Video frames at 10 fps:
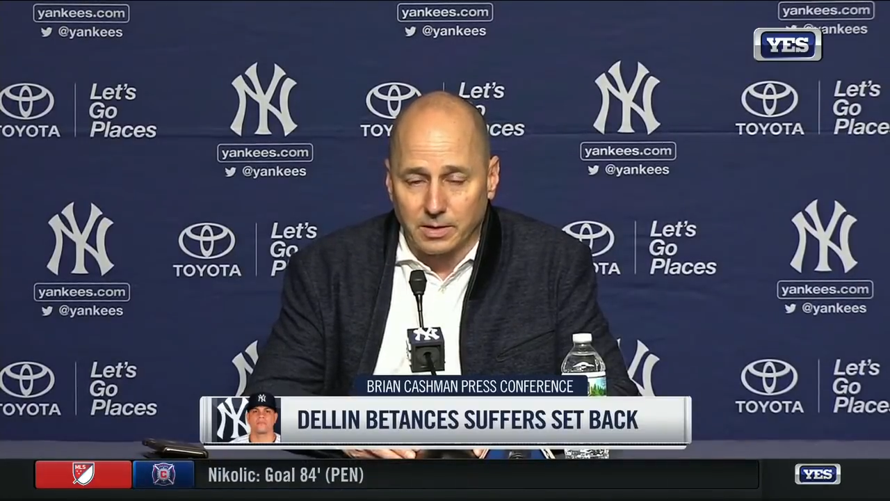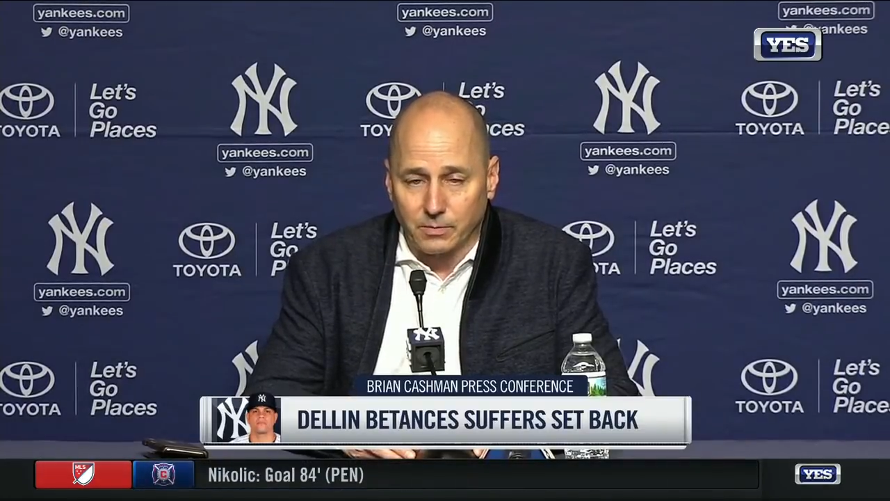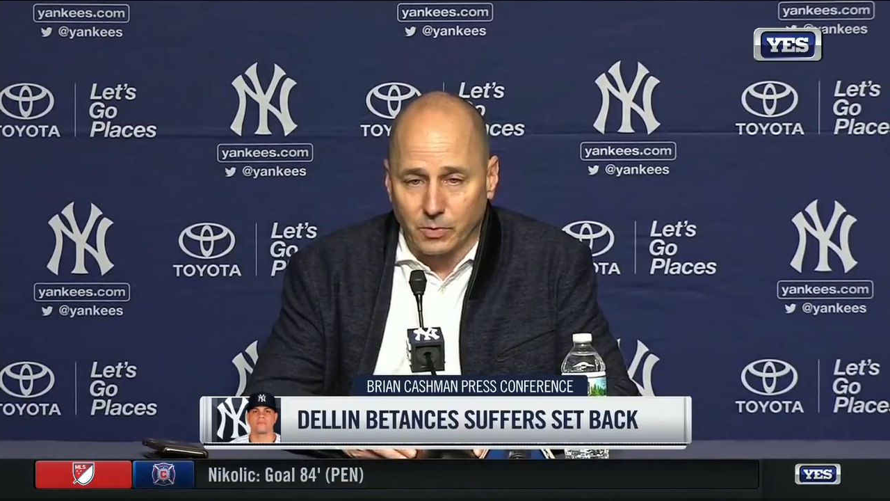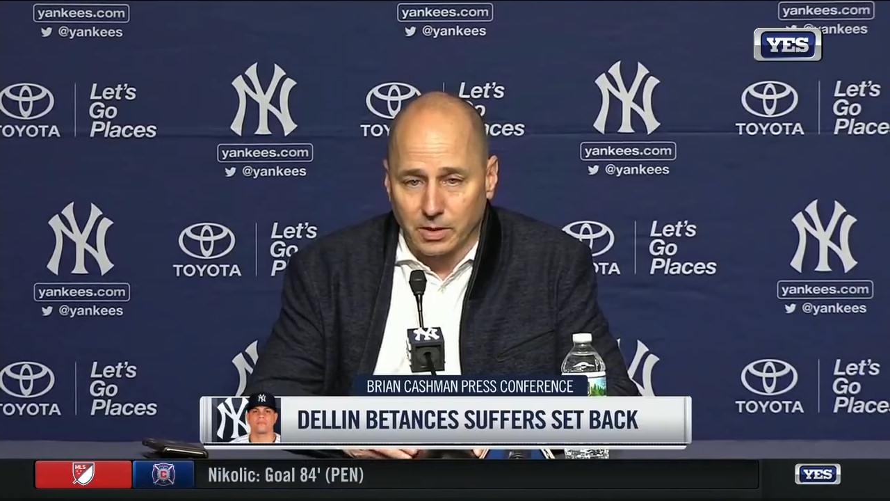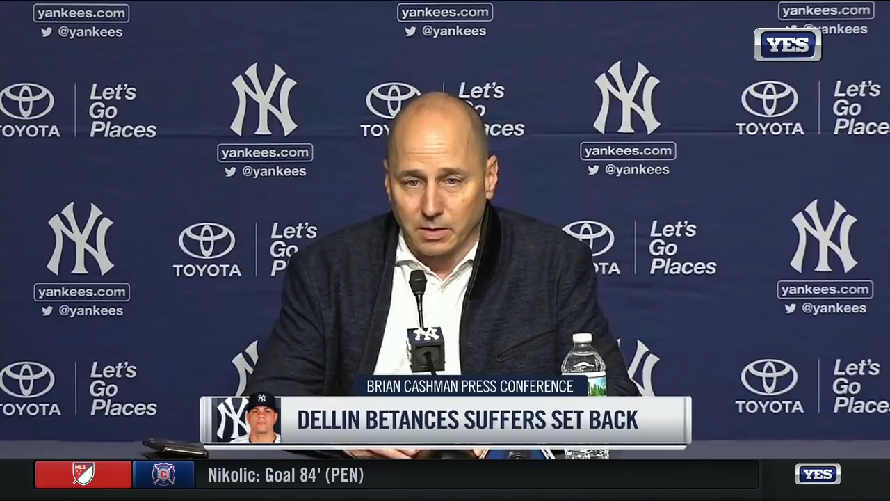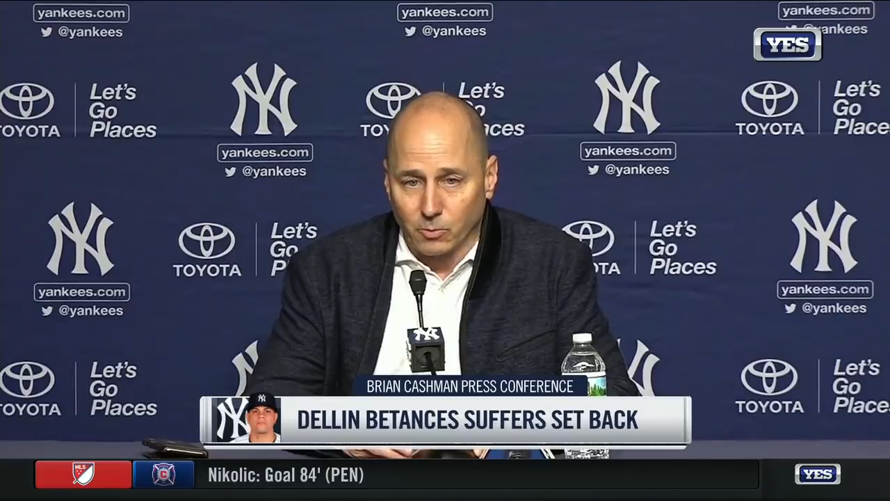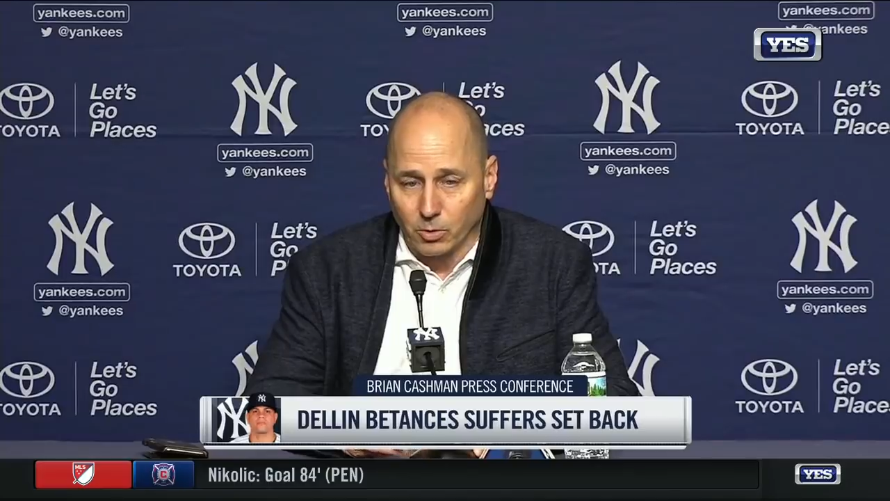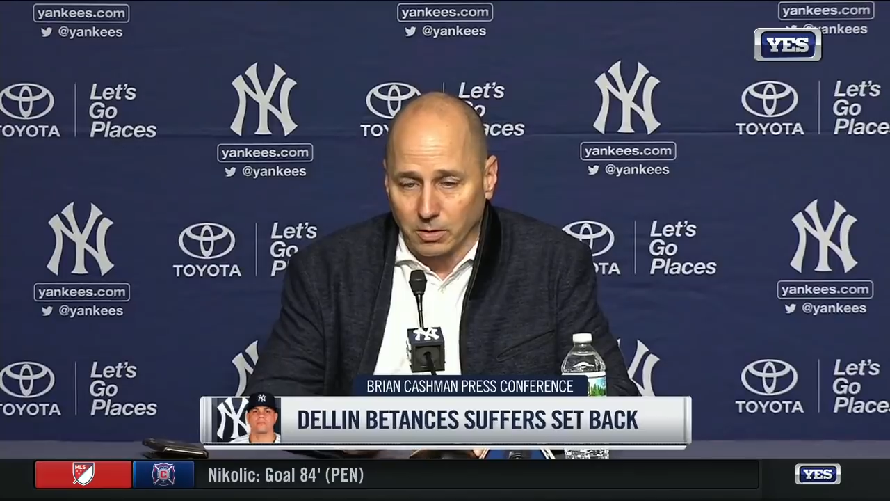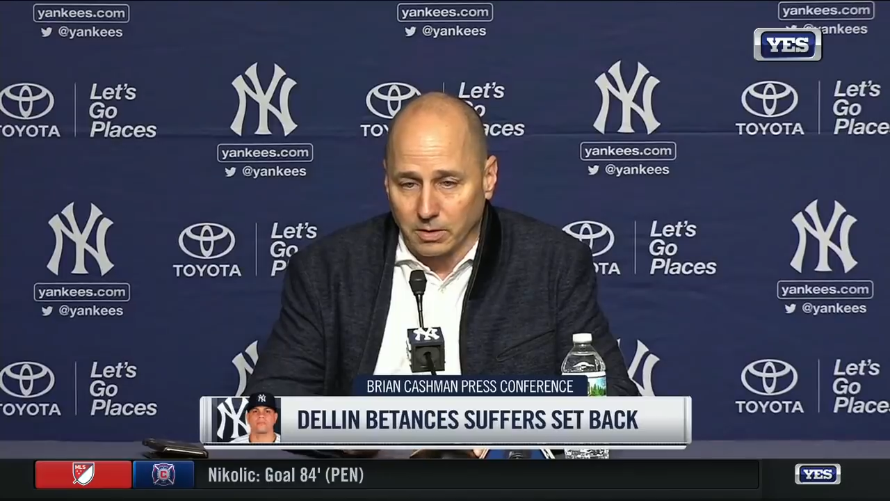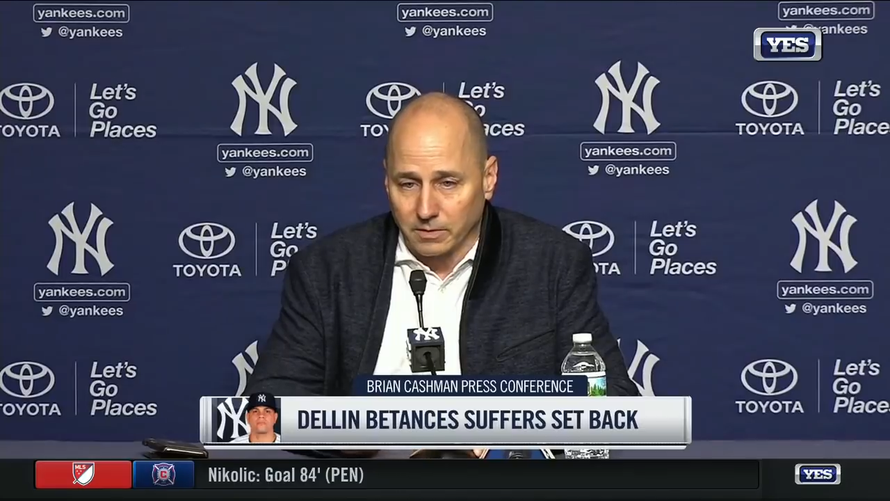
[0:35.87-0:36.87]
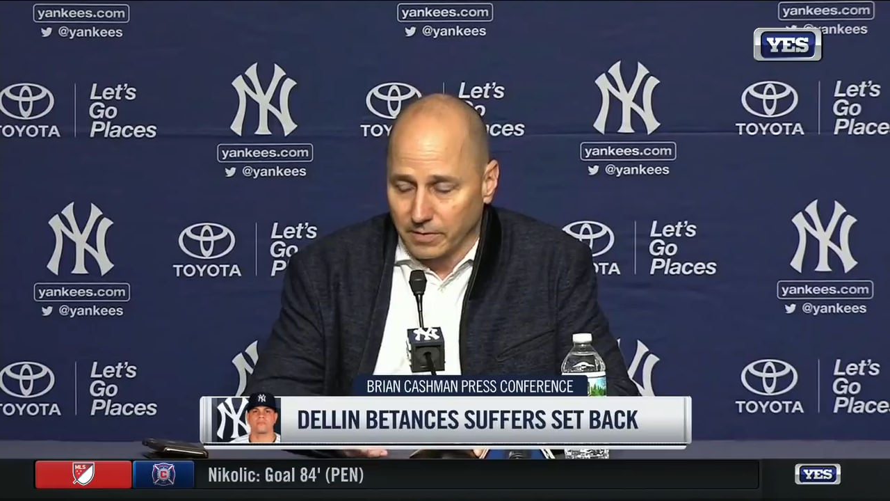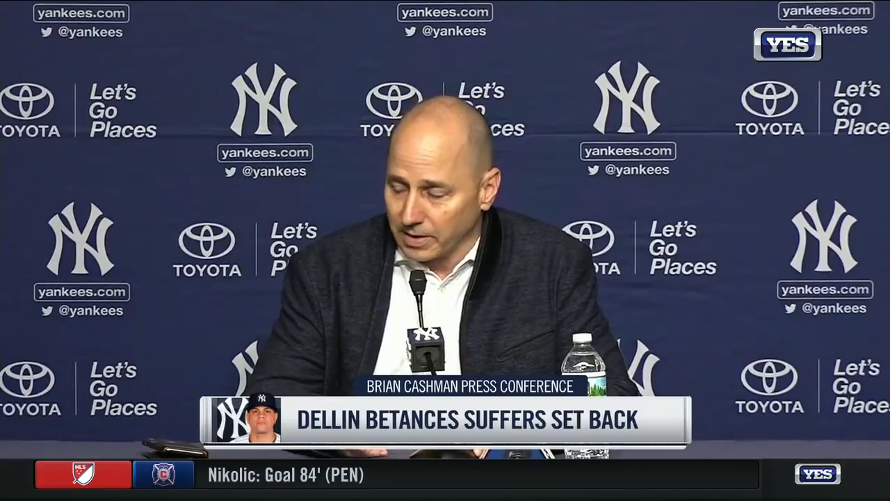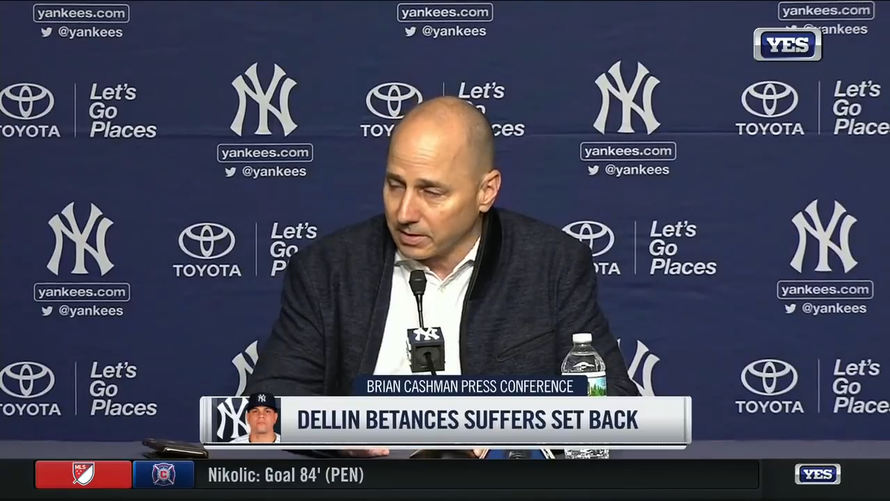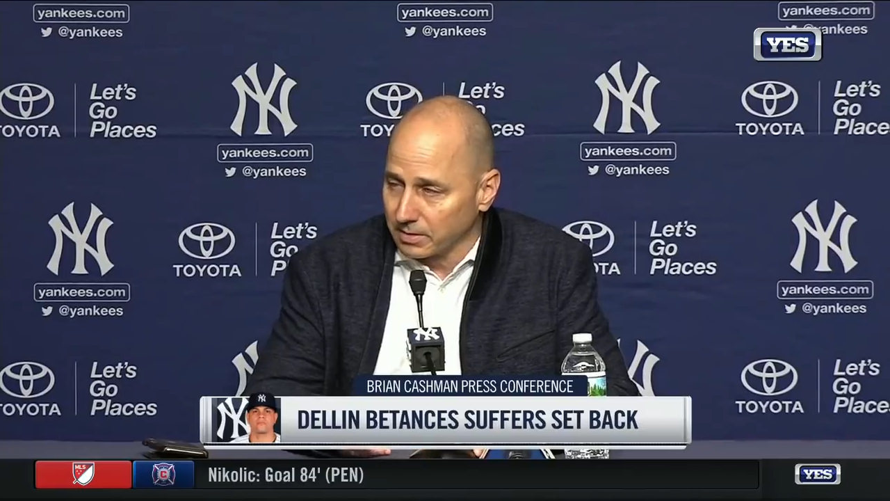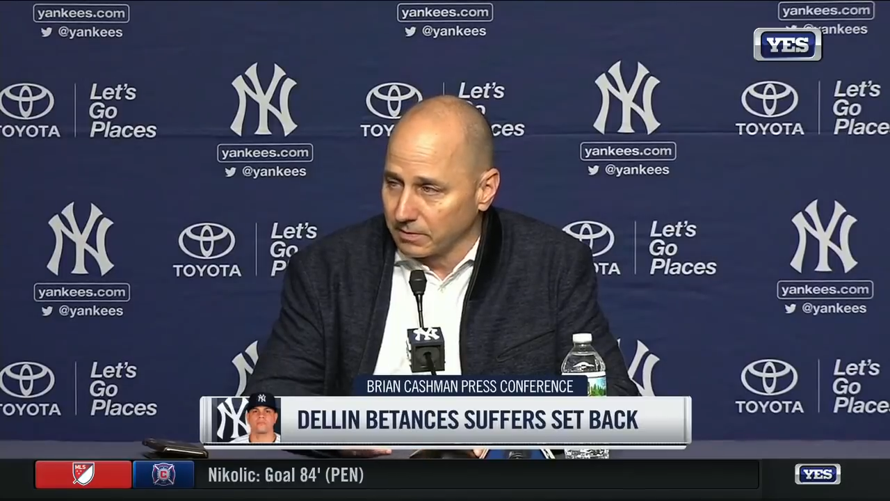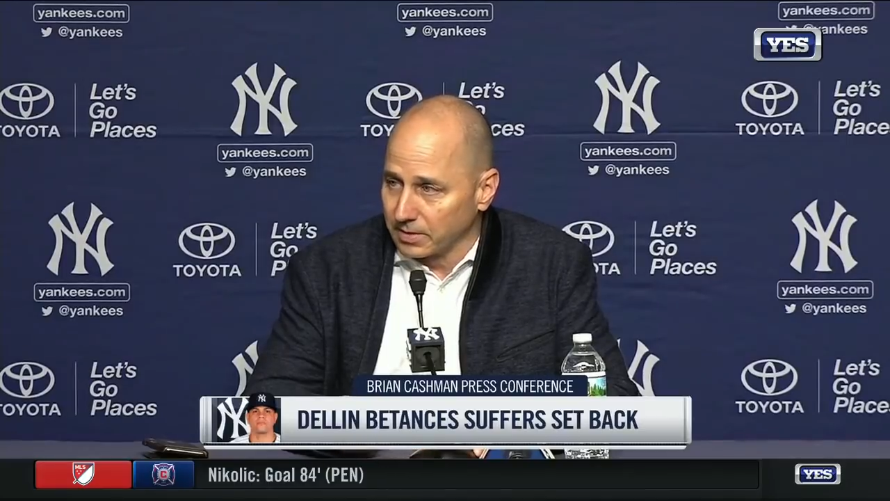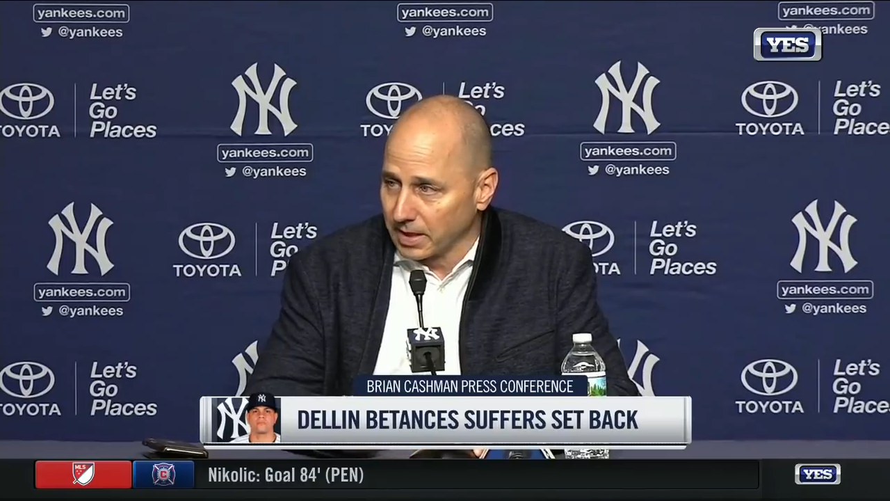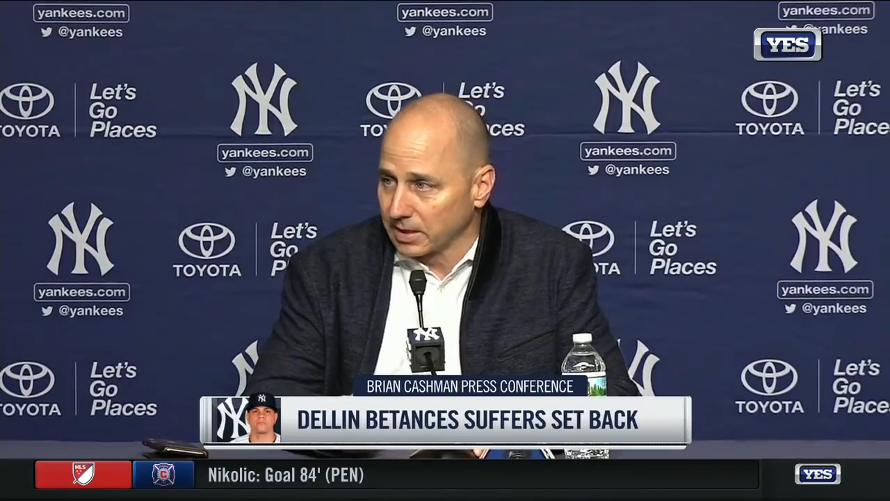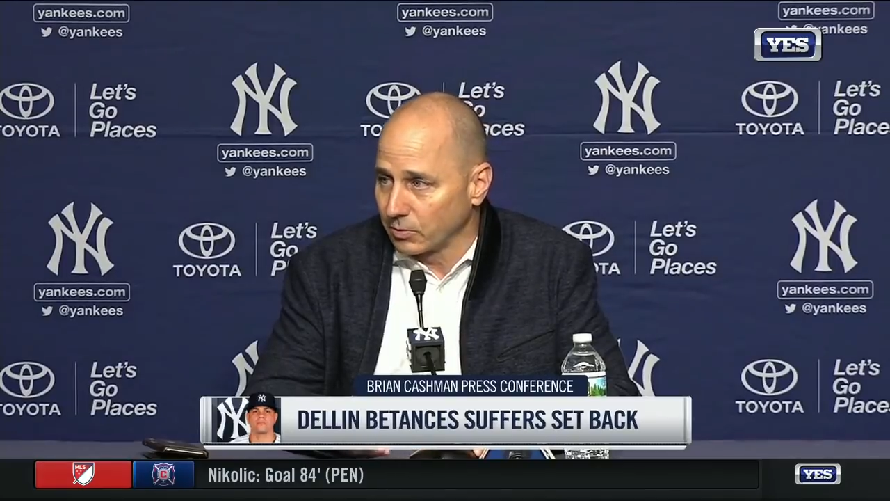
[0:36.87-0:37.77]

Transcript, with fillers: we did a more invasive test,